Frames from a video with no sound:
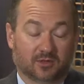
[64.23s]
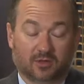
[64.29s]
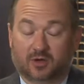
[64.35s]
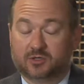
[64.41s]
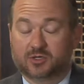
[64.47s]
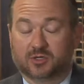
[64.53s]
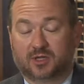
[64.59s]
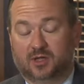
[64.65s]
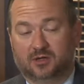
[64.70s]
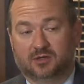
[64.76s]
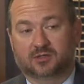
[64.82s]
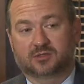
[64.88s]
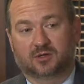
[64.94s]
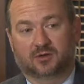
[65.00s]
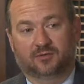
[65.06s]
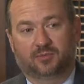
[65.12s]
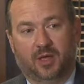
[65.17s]
largely
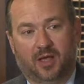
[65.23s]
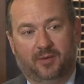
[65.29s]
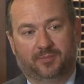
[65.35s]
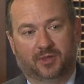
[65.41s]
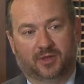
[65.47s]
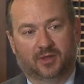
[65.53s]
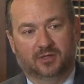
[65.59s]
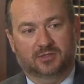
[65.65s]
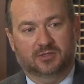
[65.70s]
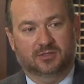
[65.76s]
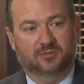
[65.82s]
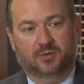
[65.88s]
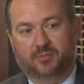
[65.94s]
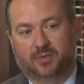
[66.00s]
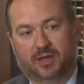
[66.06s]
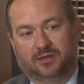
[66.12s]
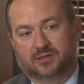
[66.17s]
underserved populations? I
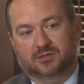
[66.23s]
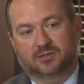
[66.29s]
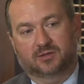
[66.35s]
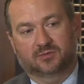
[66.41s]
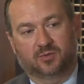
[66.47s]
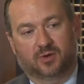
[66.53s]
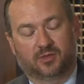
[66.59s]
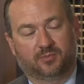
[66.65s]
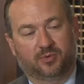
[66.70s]
mean, my district's one of